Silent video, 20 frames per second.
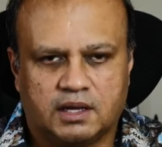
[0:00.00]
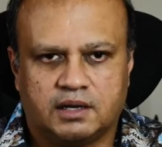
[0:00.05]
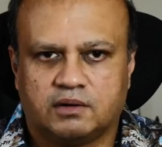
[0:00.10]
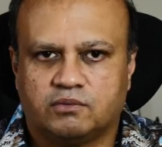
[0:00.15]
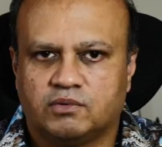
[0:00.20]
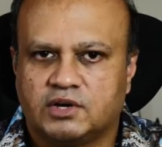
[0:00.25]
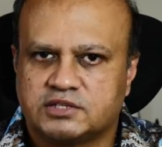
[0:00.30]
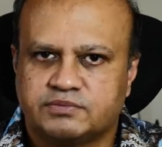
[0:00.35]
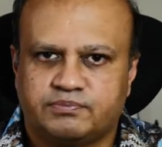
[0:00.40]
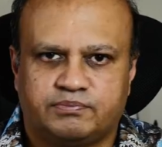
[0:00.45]
and it
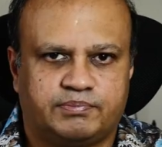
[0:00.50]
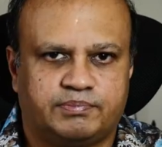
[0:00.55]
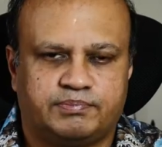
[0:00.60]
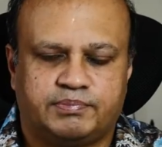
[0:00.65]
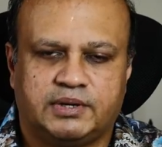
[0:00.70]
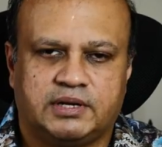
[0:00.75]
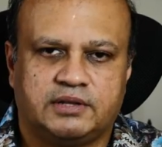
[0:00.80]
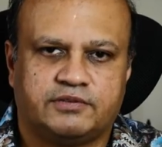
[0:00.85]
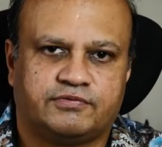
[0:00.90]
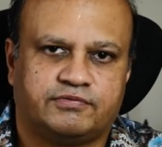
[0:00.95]
works
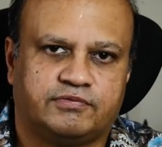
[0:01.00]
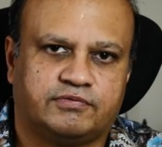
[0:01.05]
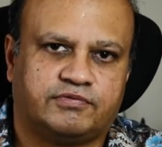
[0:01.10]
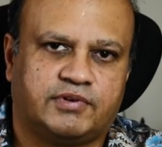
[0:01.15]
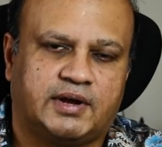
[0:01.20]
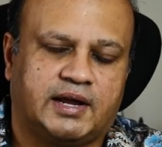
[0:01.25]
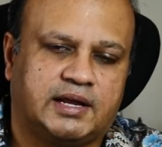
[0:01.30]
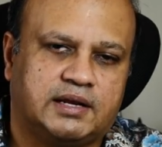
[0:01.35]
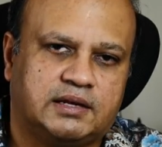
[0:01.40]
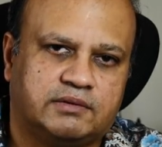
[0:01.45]
pretty
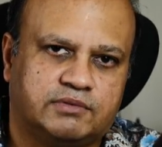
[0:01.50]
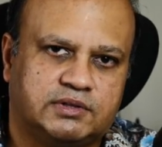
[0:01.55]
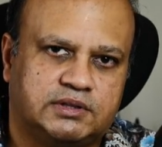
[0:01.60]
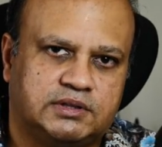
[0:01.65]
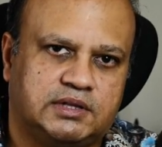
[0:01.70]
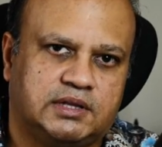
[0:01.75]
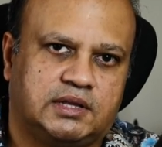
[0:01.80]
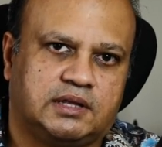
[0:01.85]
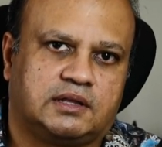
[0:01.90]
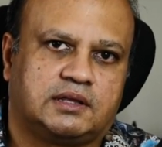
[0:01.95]
fine
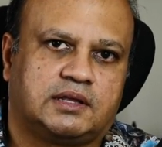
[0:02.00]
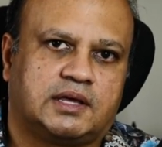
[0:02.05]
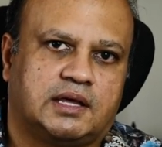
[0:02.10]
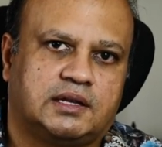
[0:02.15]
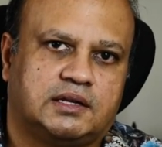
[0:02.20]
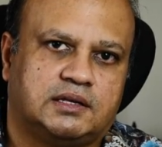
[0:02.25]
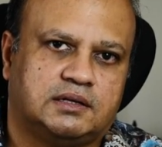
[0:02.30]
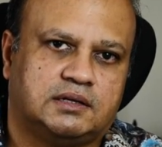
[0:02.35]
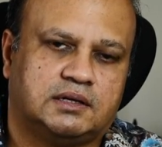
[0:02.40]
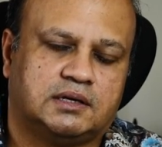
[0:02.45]
with the
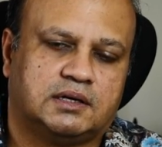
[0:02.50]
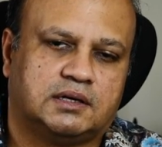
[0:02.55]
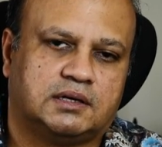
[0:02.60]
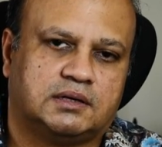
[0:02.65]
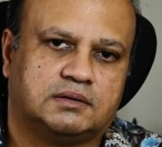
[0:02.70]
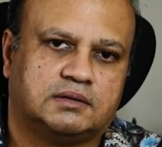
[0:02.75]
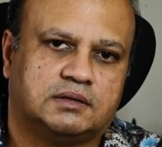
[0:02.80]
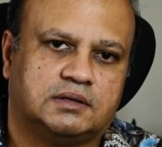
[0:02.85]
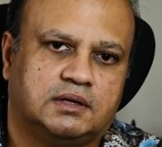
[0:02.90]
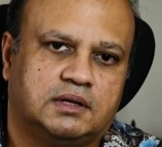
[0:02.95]
Canon
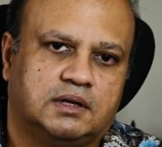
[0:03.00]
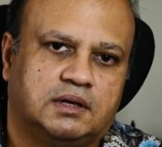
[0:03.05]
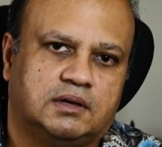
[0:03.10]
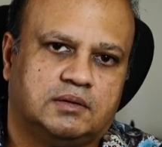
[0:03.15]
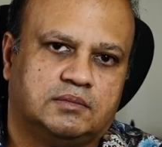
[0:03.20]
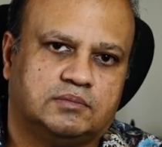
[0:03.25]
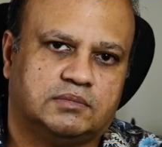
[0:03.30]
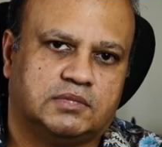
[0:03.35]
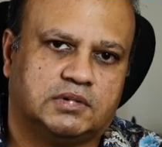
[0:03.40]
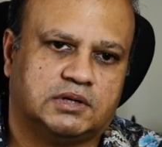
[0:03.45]

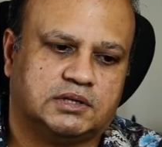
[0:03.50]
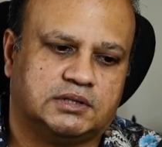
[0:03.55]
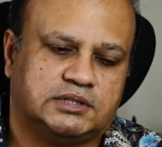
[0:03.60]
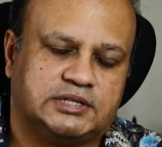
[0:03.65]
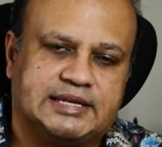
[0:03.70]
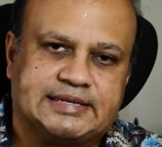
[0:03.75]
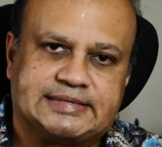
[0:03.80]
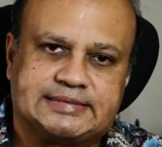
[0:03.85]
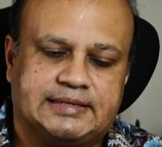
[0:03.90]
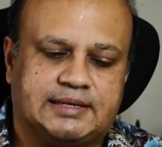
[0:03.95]

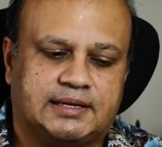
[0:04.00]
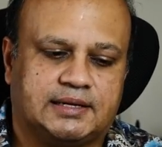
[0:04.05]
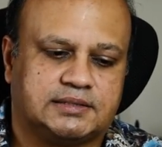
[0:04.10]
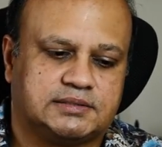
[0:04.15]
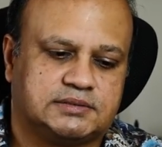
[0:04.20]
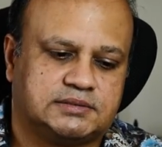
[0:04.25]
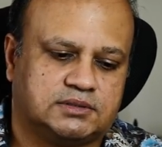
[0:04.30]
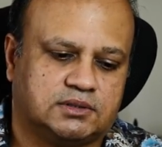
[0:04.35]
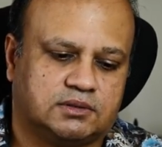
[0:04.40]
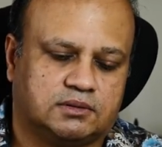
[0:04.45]
DSLRs.
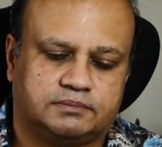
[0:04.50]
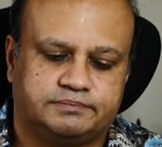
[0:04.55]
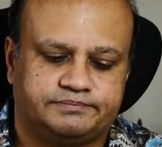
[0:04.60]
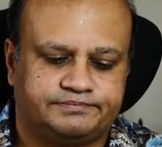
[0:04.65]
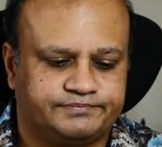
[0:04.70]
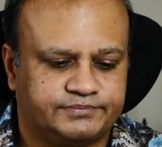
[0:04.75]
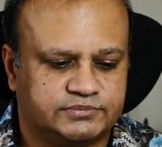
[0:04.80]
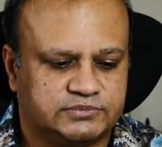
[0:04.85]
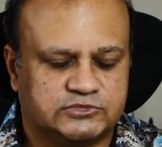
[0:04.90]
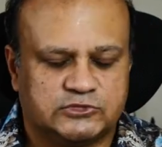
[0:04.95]
So
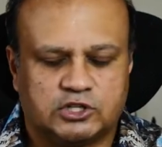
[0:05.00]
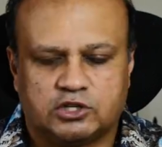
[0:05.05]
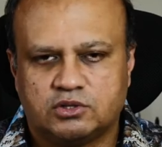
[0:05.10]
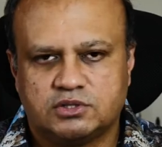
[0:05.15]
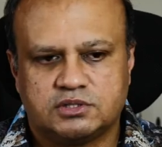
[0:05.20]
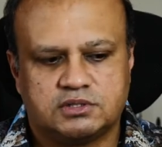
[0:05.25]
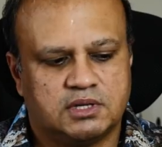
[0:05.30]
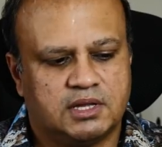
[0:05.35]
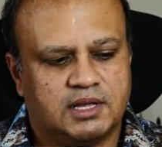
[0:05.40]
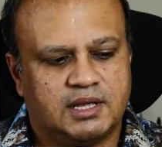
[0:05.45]

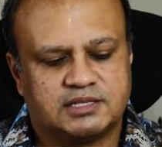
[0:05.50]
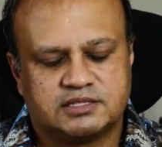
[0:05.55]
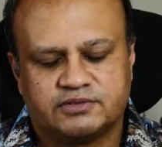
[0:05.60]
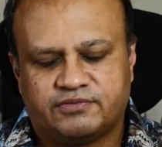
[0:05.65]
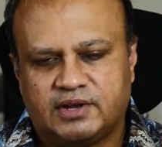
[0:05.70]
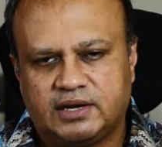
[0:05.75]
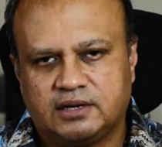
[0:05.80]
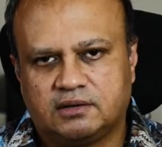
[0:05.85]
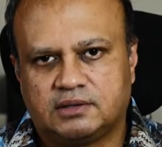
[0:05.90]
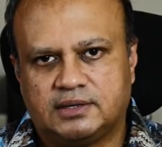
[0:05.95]
it's a
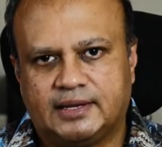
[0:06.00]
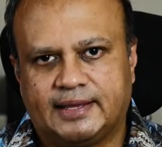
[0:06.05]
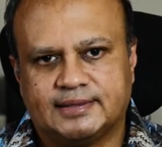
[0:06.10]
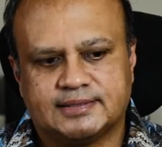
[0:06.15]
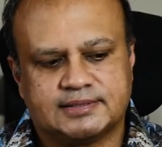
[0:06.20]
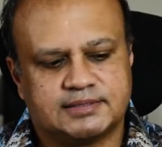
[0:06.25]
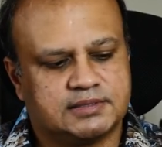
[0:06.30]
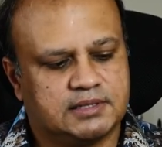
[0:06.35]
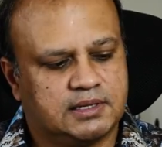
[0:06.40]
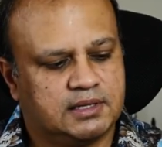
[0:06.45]
very good
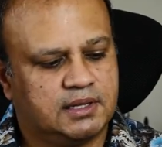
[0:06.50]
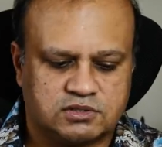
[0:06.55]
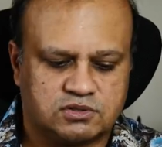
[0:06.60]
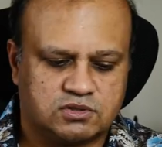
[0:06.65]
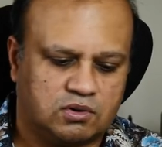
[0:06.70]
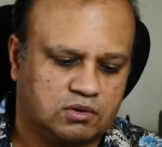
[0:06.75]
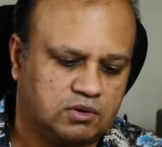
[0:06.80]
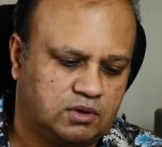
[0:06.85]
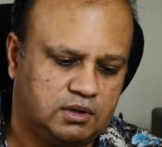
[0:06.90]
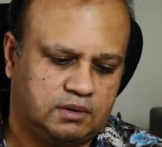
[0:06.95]
lens,
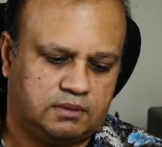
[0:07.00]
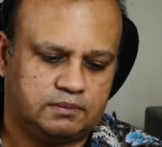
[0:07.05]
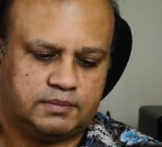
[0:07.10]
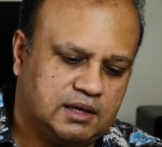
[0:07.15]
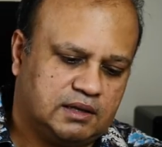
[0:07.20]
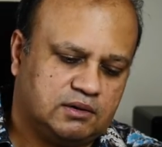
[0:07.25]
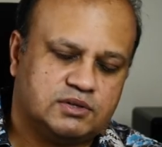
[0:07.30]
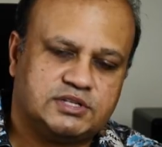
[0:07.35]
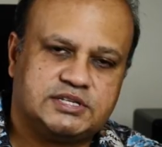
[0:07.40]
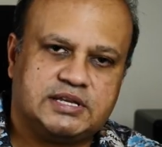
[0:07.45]
so good.
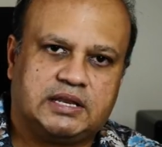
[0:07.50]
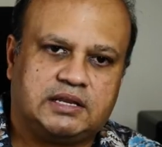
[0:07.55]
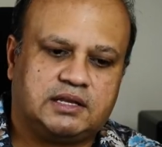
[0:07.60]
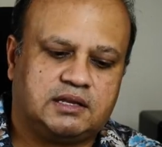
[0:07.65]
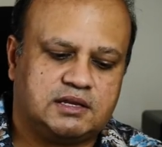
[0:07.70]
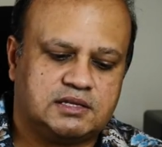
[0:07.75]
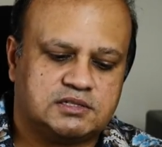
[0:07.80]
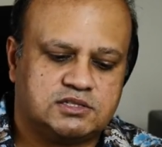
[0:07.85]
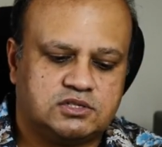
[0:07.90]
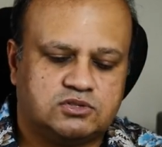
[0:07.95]
I don't see any
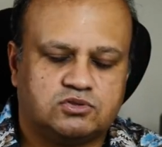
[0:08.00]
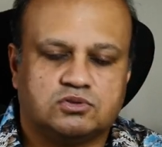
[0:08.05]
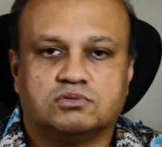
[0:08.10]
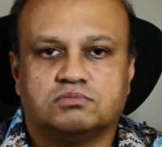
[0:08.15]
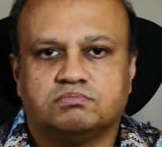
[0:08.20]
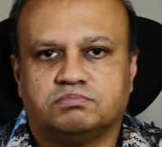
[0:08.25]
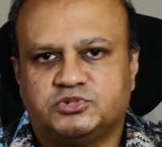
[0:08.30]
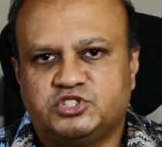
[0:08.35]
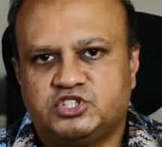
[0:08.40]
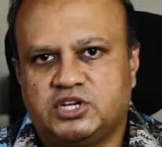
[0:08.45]
reason
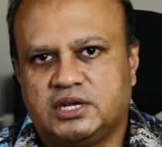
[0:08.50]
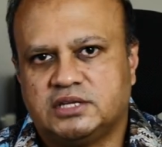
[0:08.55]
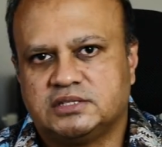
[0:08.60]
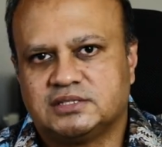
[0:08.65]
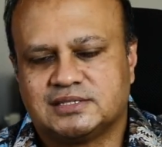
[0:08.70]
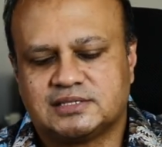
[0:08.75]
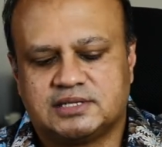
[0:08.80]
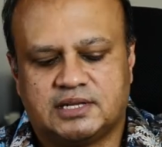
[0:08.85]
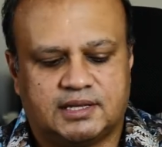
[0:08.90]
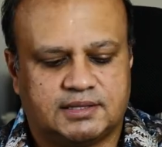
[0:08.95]
to change
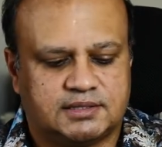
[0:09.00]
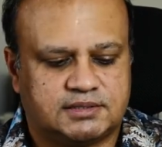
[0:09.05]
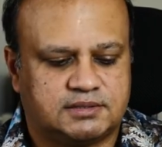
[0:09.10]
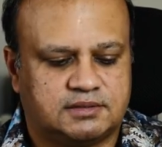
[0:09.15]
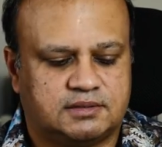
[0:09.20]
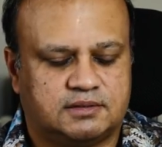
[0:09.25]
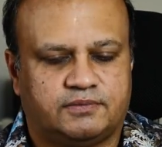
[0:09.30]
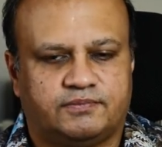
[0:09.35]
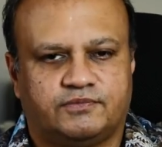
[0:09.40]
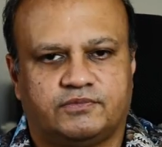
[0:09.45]
this
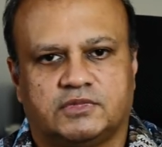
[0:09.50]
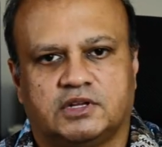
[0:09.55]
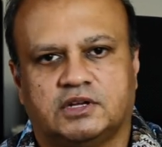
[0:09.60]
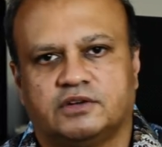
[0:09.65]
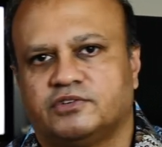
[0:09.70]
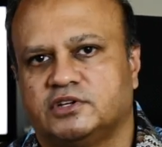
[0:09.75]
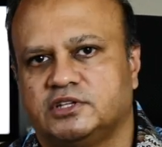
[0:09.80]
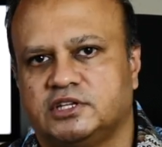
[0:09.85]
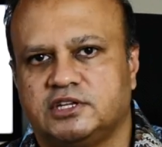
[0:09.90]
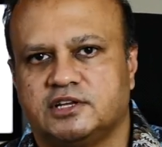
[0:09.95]
lens
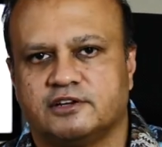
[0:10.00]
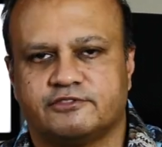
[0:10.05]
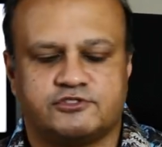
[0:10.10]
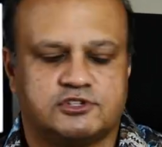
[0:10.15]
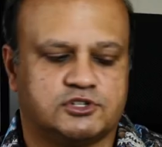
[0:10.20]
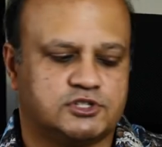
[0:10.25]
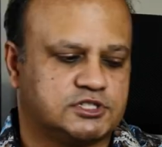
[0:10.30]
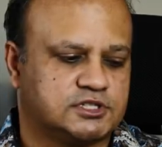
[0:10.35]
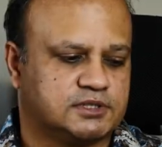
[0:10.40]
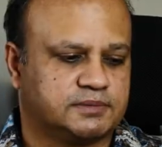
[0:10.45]
for the near
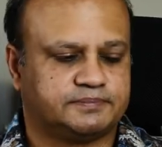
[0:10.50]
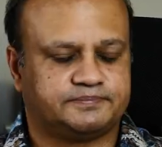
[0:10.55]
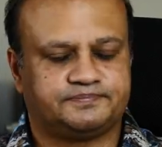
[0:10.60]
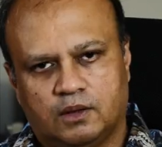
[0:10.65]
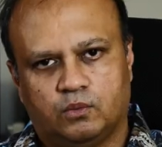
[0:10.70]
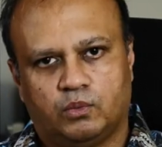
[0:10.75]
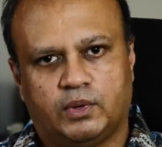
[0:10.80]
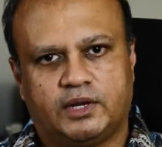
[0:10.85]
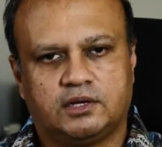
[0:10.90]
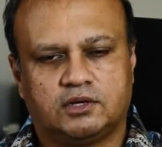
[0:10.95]
future.
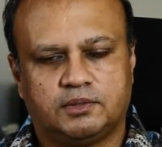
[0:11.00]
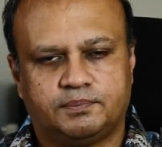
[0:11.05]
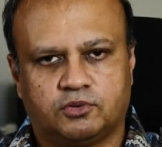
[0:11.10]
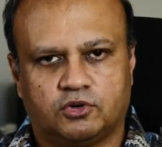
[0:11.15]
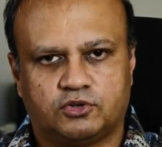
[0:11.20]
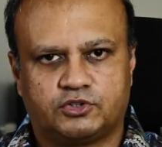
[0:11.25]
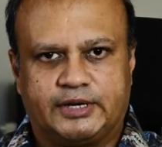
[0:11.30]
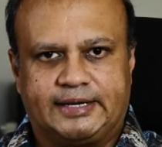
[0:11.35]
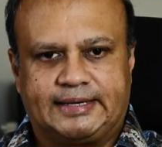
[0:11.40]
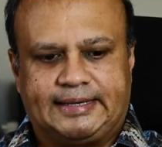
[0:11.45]
Very good
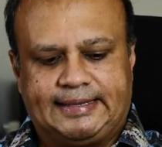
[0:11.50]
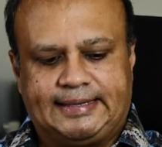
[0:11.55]
portrait